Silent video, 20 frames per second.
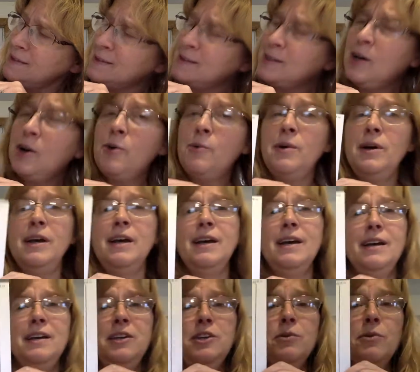So
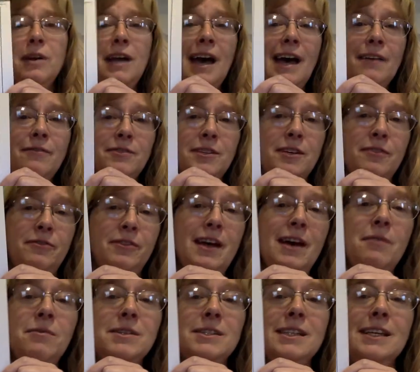you would have to, if
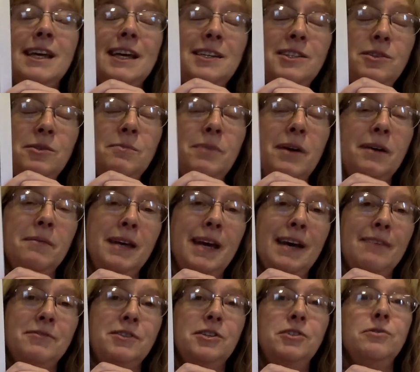that was the case, you'd probably
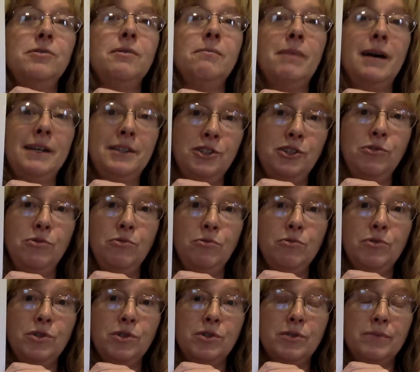have to do it by
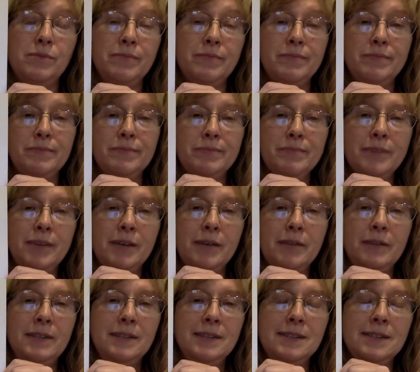2s
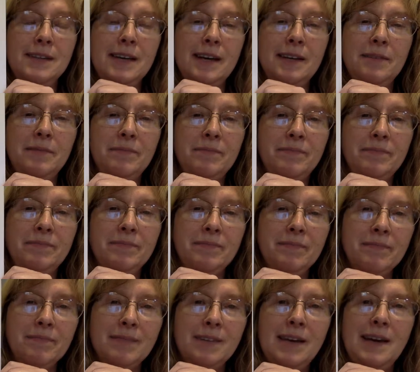instead.
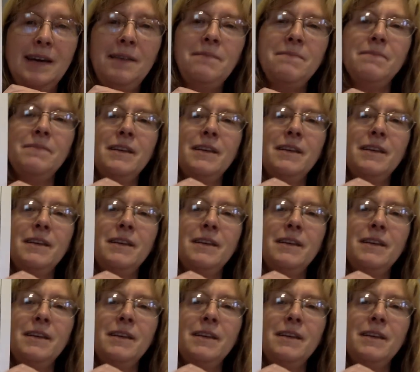Okay?